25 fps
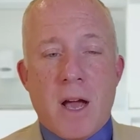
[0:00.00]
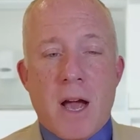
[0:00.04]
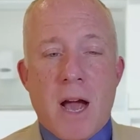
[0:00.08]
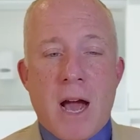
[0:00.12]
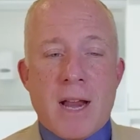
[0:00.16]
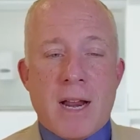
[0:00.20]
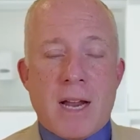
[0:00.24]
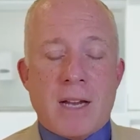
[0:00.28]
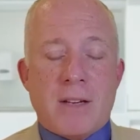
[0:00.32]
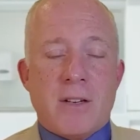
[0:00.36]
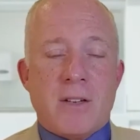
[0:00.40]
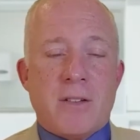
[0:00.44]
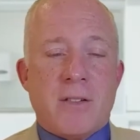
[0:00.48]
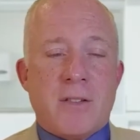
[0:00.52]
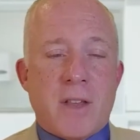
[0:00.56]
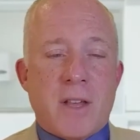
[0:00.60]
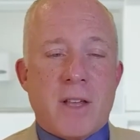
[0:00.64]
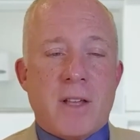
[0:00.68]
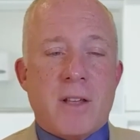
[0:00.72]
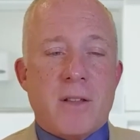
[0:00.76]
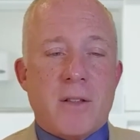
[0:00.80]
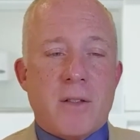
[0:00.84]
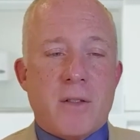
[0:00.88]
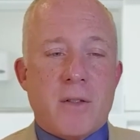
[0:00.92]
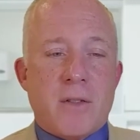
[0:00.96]
And I just
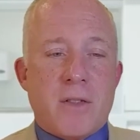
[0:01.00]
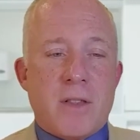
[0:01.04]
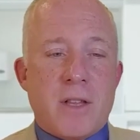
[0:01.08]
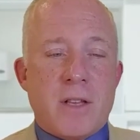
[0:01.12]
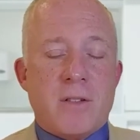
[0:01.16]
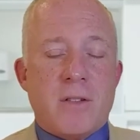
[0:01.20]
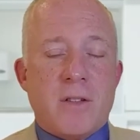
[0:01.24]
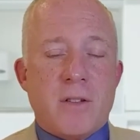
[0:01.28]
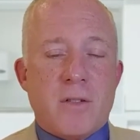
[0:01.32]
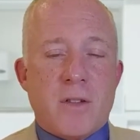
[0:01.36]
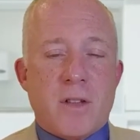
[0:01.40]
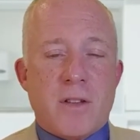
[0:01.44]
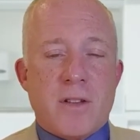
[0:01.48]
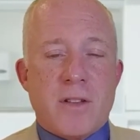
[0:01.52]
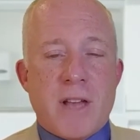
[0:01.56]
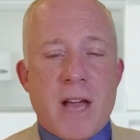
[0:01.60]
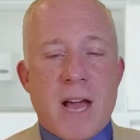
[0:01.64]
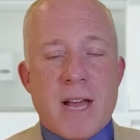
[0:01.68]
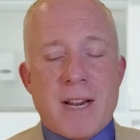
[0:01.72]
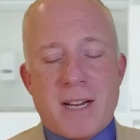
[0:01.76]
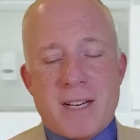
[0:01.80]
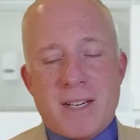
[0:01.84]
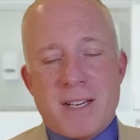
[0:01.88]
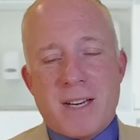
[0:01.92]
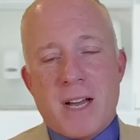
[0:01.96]
think this is a
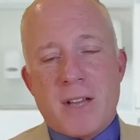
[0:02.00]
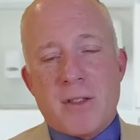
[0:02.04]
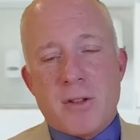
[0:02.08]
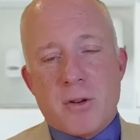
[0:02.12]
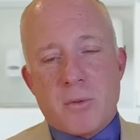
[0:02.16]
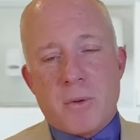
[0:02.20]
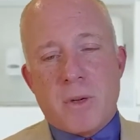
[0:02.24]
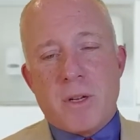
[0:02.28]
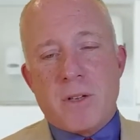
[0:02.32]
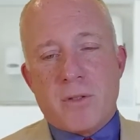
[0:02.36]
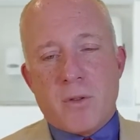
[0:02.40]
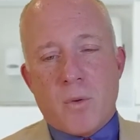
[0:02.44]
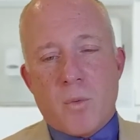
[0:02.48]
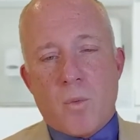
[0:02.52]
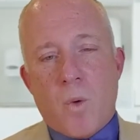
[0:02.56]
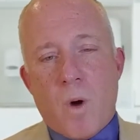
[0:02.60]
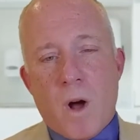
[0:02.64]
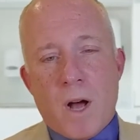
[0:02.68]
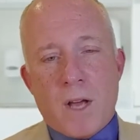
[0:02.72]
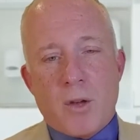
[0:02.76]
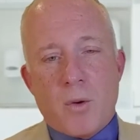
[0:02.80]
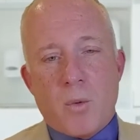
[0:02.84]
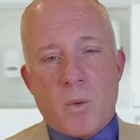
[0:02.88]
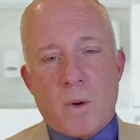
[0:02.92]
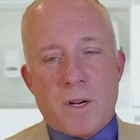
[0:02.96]
yet another reason
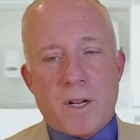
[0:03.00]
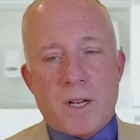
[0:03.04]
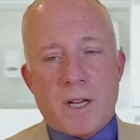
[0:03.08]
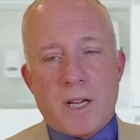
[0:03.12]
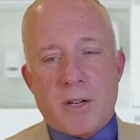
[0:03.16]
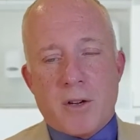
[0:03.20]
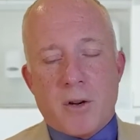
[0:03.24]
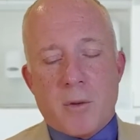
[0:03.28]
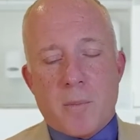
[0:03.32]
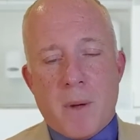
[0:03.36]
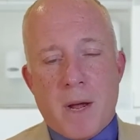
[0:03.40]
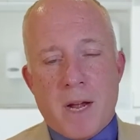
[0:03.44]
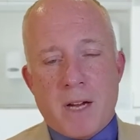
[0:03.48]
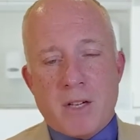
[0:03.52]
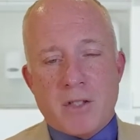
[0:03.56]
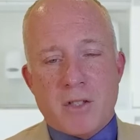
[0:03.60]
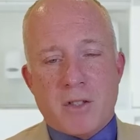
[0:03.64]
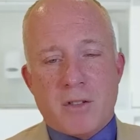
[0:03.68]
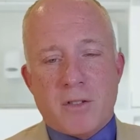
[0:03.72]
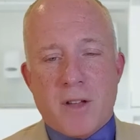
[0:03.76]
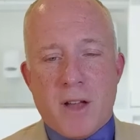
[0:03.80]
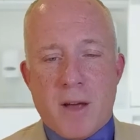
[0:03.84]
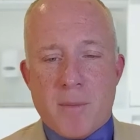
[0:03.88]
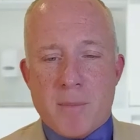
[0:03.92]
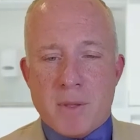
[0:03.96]
why you want to get your
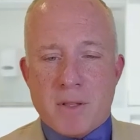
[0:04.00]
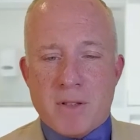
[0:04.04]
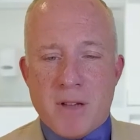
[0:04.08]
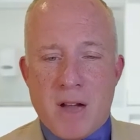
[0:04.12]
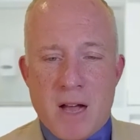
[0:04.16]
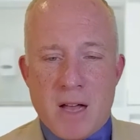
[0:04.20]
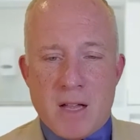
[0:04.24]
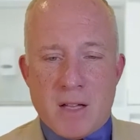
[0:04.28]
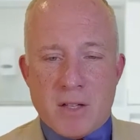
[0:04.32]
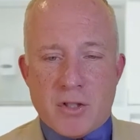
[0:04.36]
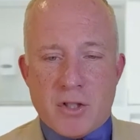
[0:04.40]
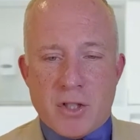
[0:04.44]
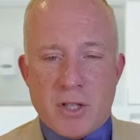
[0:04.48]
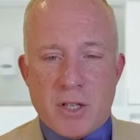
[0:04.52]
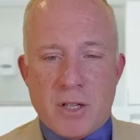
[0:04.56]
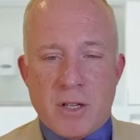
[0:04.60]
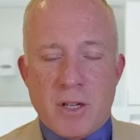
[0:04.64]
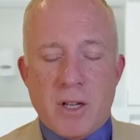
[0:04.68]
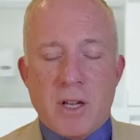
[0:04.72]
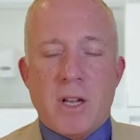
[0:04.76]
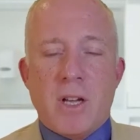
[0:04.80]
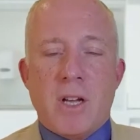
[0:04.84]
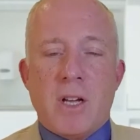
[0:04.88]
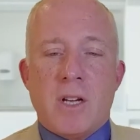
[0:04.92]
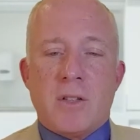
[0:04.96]
patients to hepatology,
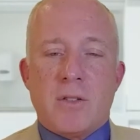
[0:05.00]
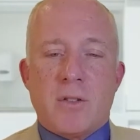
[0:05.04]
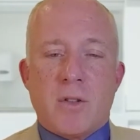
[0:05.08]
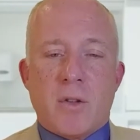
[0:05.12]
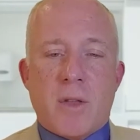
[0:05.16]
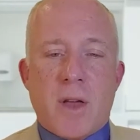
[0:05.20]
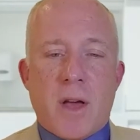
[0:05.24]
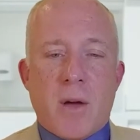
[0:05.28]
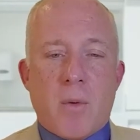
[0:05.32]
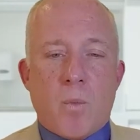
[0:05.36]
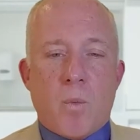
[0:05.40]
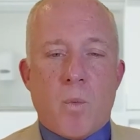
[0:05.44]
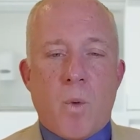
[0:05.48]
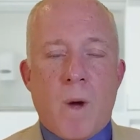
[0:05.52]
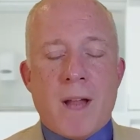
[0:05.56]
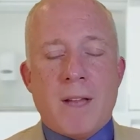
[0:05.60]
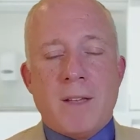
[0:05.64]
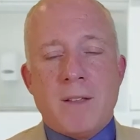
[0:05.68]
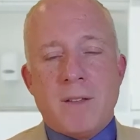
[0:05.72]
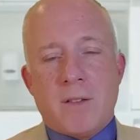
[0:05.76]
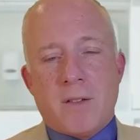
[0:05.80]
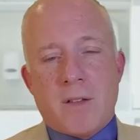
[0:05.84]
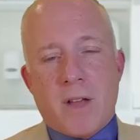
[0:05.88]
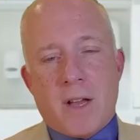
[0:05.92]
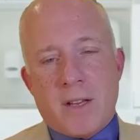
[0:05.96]
so that
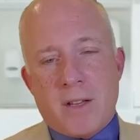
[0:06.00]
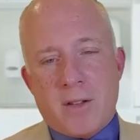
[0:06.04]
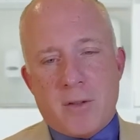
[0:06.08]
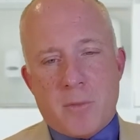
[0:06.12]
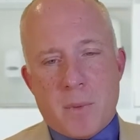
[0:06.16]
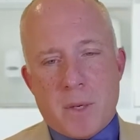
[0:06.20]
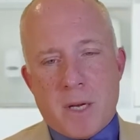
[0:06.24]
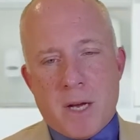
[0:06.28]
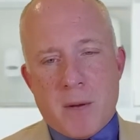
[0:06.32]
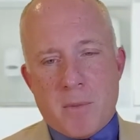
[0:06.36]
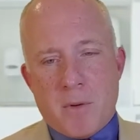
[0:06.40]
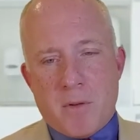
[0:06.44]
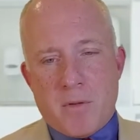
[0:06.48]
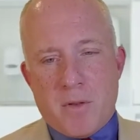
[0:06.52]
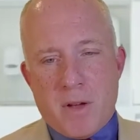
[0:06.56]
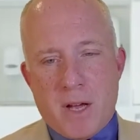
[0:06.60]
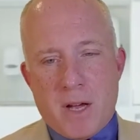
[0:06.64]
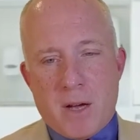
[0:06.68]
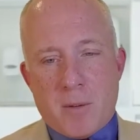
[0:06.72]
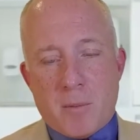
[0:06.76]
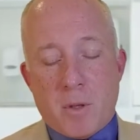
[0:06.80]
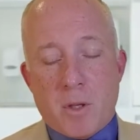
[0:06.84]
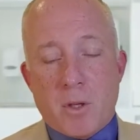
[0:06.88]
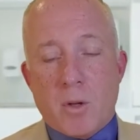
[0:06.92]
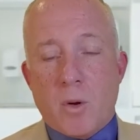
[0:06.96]
when studies become
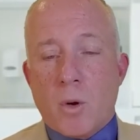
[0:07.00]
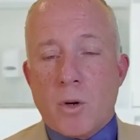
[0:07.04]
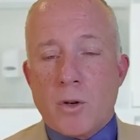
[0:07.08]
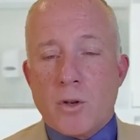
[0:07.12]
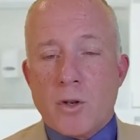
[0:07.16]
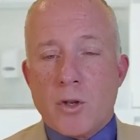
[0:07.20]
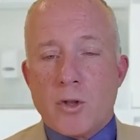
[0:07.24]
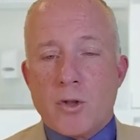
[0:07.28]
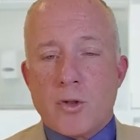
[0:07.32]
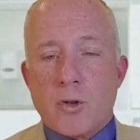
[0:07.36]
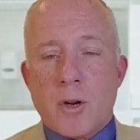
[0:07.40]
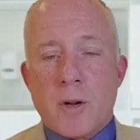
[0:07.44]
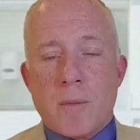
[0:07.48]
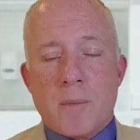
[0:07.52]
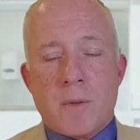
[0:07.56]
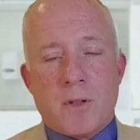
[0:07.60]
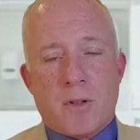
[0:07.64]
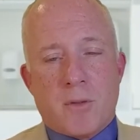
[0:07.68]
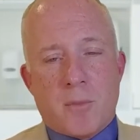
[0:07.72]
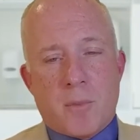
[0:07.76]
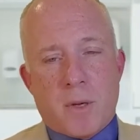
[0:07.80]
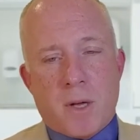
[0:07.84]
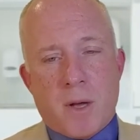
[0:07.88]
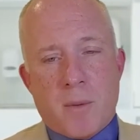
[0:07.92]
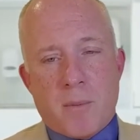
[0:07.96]
available or new treatments
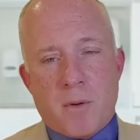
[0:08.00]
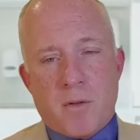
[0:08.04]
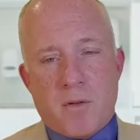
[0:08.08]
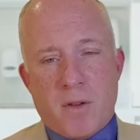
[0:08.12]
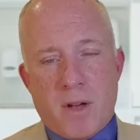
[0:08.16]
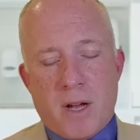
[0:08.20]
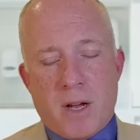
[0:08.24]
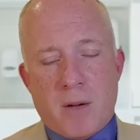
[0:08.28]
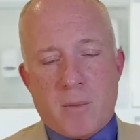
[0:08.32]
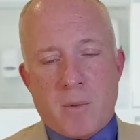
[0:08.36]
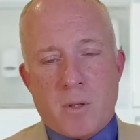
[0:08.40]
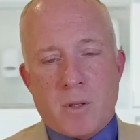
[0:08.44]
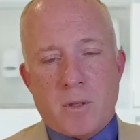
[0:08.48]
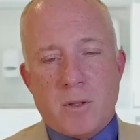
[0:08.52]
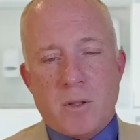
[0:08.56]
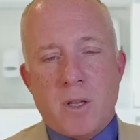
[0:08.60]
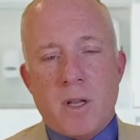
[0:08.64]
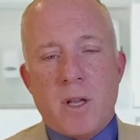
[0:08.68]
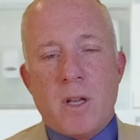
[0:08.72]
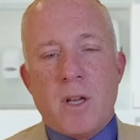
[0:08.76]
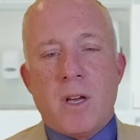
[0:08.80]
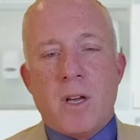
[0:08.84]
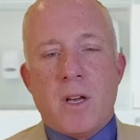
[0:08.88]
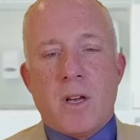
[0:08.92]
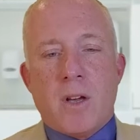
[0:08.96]
become available,
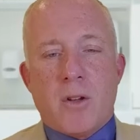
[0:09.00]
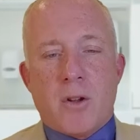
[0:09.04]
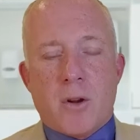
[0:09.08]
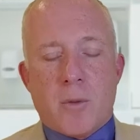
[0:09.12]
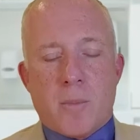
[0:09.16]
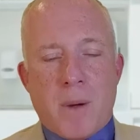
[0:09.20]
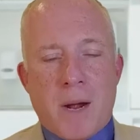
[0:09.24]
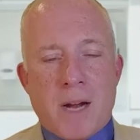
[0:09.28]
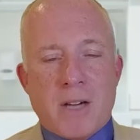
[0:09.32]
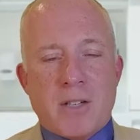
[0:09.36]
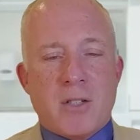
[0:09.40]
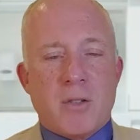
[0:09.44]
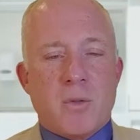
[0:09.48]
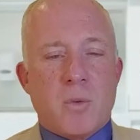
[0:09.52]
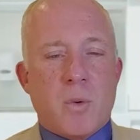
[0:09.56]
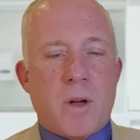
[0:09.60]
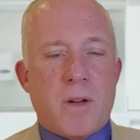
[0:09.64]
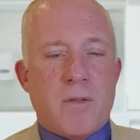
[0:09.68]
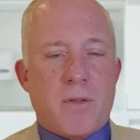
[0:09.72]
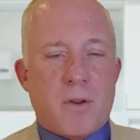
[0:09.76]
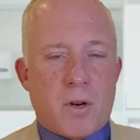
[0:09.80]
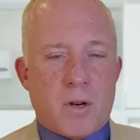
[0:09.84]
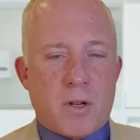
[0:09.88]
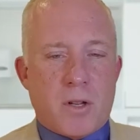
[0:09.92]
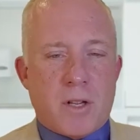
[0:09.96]
your patients will
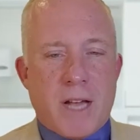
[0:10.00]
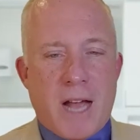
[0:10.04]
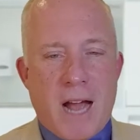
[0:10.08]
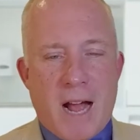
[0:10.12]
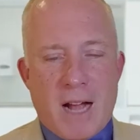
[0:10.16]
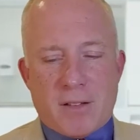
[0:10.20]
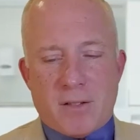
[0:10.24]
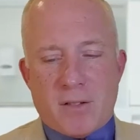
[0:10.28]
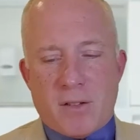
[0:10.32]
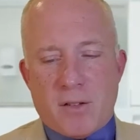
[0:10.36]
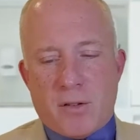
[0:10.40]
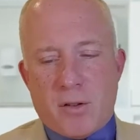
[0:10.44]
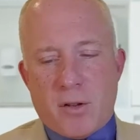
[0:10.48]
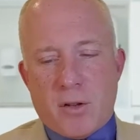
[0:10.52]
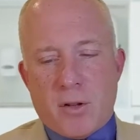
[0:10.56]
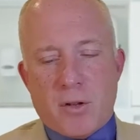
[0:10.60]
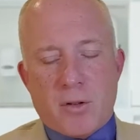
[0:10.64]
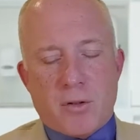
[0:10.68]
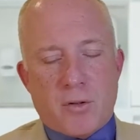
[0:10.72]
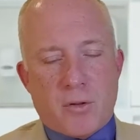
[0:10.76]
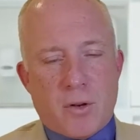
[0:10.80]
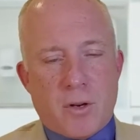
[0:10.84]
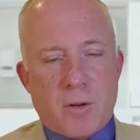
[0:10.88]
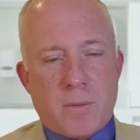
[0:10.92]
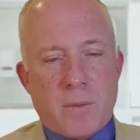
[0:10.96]
have early access to
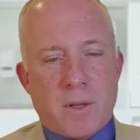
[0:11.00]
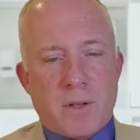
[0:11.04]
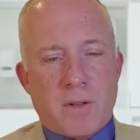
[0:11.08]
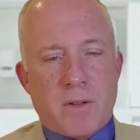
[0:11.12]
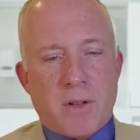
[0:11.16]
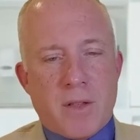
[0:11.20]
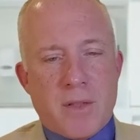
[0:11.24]
those treatments.